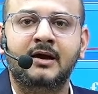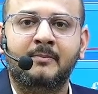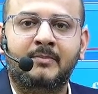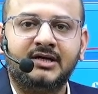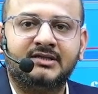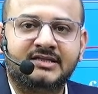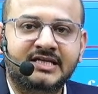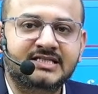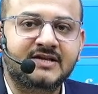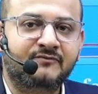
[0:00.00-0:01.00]
But these
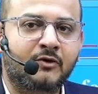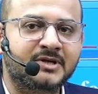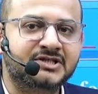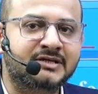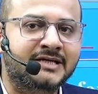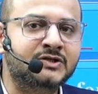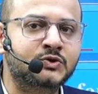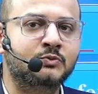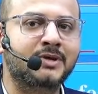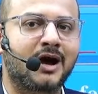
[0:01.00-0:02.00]
information needs to
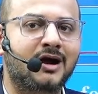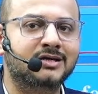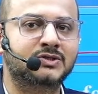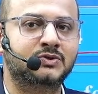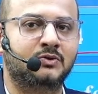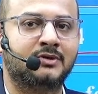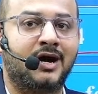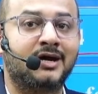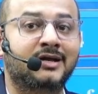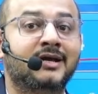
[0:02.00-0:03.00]
be understood
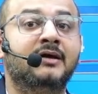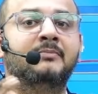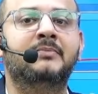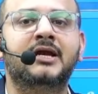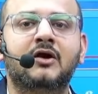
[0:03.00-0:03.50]
under an umbrella